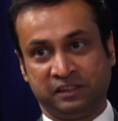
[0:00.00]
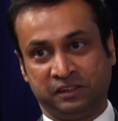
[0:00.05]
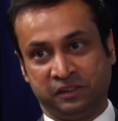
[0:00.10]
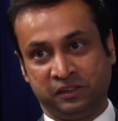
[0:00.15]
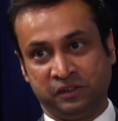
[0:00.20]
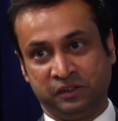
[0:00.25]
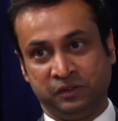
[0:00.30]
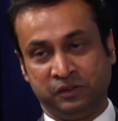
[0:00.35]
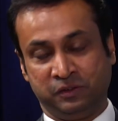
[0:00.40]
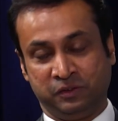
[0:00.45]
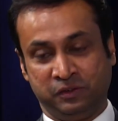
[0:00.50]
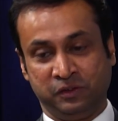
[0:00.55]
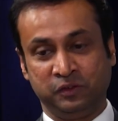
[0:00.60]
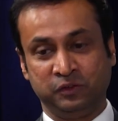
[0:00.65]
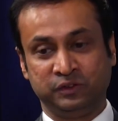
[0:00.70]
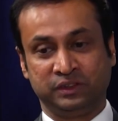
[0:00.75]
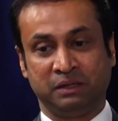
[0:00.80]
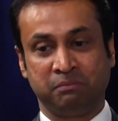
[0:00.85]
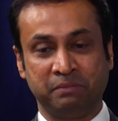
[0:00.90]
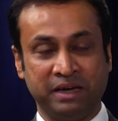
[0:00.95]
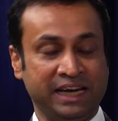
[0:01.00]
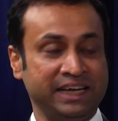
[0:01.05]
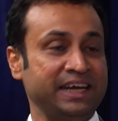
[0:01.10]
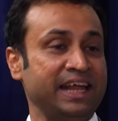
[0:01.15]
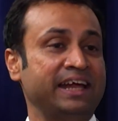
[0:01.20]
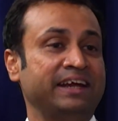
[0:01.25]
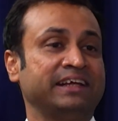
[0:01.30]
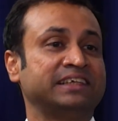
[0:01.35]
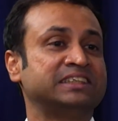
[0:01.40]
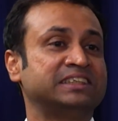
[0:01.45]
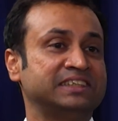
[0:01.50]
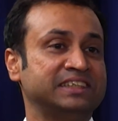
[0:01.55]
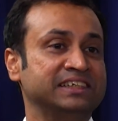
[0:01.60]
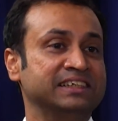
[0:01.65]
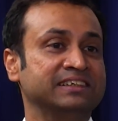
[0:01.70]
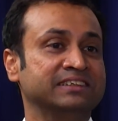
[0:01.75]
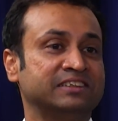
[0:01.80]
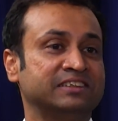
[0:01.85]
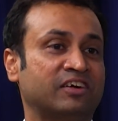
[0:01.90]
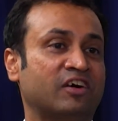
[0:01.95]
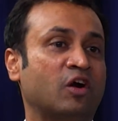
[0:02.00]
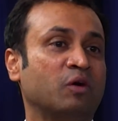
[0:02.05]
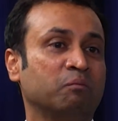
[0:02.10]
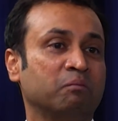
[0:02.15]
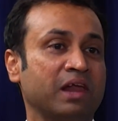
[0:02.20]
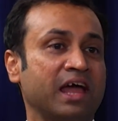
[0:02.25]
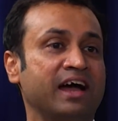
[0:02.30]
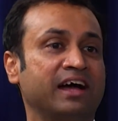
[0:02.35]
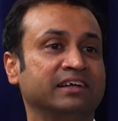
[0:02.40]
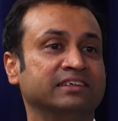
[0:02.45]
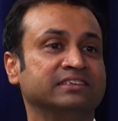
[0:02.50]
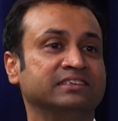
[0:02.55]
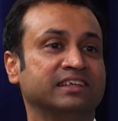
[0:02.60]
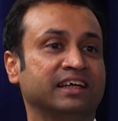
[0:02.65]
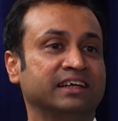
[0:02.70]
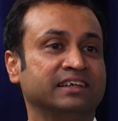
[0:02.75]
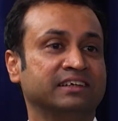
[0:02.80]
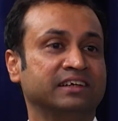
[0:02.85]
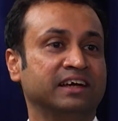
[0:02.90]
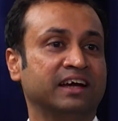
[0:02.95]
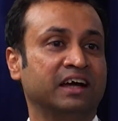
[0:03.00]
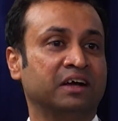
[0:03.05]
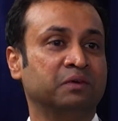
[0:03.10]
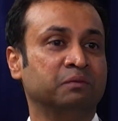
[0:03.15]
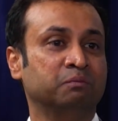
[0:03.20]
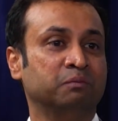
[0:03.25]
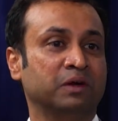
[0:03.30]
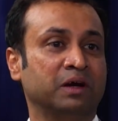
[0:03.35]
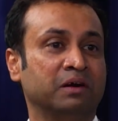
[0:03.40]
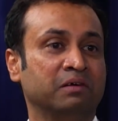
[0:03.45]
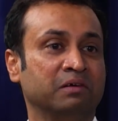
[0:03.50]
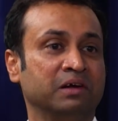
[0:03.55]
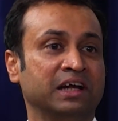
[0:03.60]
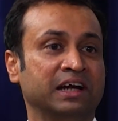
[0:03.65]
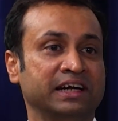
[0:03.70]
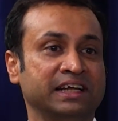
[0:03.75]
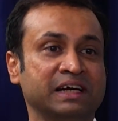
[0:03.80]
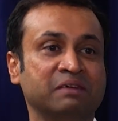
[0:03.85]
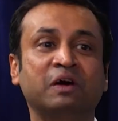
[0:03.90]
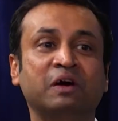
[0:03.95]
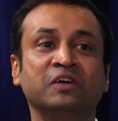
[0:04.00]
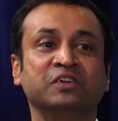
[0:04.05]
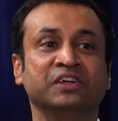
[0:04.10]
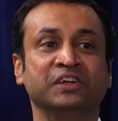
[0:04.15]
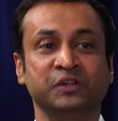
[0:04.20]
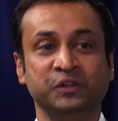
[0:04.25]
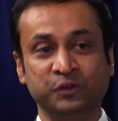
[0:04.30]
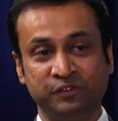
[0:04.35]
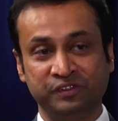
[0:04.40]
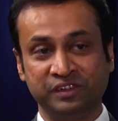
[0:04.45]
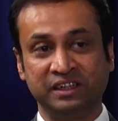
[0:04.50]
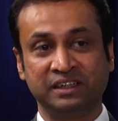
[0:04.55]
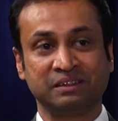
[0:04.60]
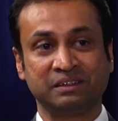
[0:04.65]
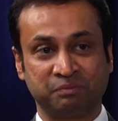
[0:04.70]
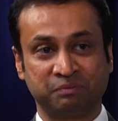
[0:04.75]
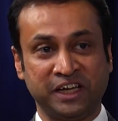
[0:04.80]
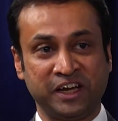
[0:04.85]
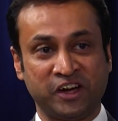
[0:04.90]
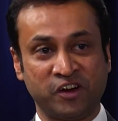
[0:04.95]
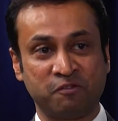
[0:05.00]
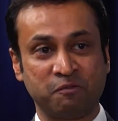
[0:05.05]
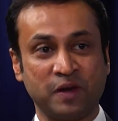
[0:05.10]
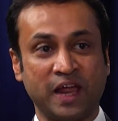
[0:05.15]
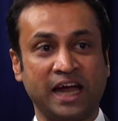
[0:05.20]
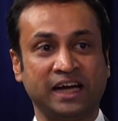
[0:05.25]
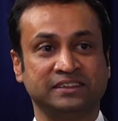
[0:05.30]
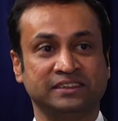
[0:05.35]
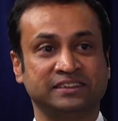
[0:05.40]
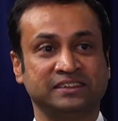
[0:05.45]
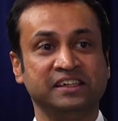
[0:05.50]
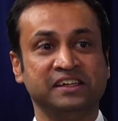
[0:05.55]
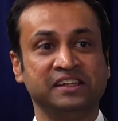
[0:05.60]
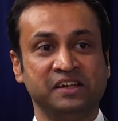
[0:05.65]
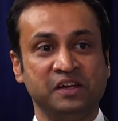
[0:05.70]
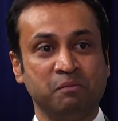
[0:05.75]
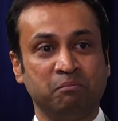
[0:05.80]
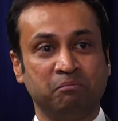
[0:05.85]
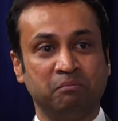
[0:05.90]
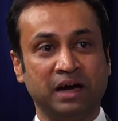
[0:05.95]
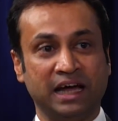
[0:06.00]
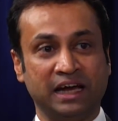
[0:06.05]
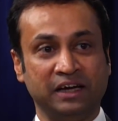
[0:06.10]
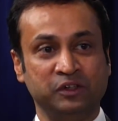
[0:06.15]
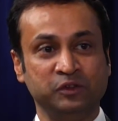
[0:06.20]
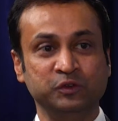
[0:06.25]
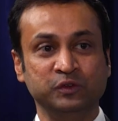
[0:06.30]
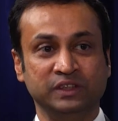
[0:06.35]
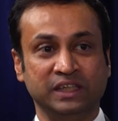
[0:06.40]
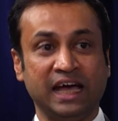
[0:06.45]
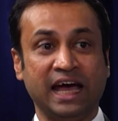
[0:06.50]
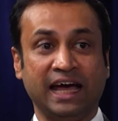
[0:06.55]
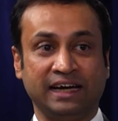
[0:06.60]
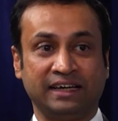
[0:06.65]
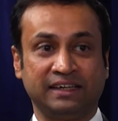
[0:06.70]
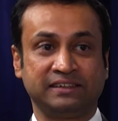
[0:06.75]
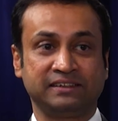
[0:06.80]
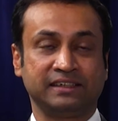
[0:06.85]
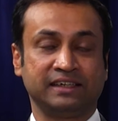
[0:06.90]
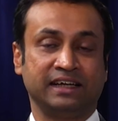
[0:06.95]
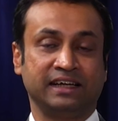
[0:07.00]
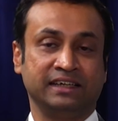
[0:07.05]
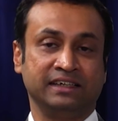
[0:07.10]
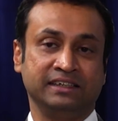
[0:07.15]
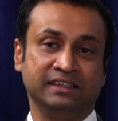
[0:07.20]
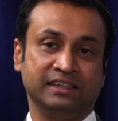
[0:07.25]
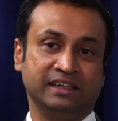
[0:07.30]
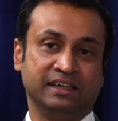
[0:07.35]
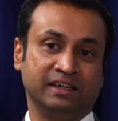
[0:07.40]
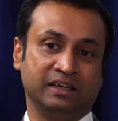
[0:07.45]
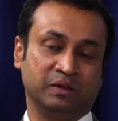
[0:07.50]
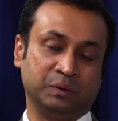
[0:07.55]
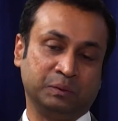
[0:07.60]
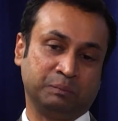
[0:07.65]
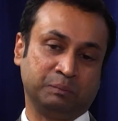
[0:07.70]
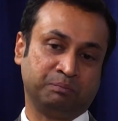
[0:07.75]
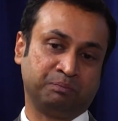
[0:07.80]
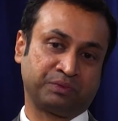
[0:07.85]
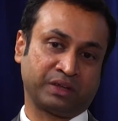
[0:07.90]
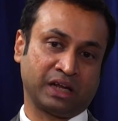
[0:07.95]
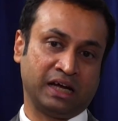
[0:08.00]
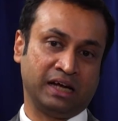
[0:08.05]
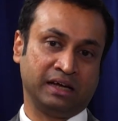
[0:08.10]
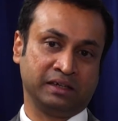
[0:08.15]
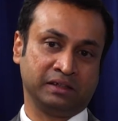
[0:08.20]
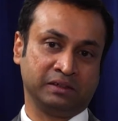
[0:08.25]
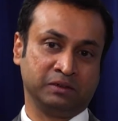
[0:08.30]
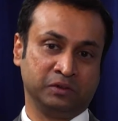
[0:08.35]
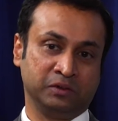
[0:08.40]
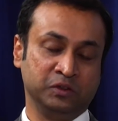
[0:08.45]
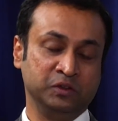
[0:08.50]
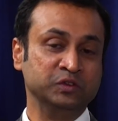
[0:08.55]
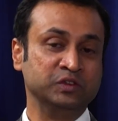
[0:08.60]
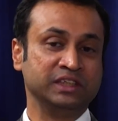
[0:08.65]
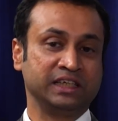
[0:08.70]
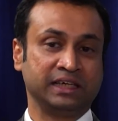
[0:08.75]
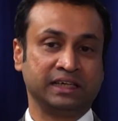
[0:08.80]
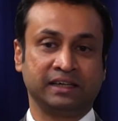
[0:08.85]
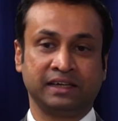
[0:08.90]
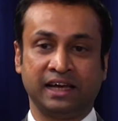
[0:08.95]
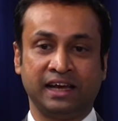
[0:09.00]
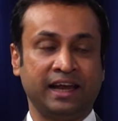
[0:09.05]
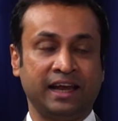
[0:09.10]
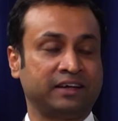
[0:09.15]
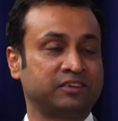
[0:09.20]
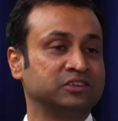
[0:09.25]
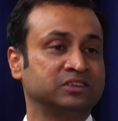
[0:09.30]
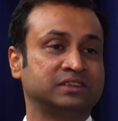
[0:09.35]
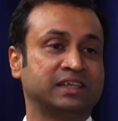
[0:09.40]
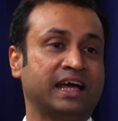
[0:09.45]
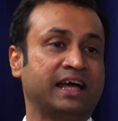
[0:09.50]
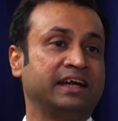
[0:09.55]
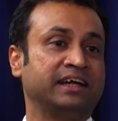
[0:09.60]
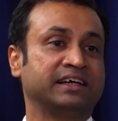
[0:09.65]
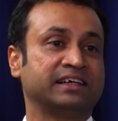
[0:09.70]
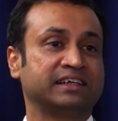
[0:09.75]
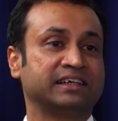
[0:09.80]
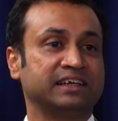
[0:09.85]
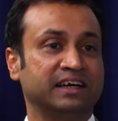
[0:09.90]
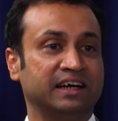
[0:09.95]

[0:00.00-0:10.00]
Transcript: using magnetic shields around plants and learning about the nutrient uptake of plants by doing that, and using electrostatic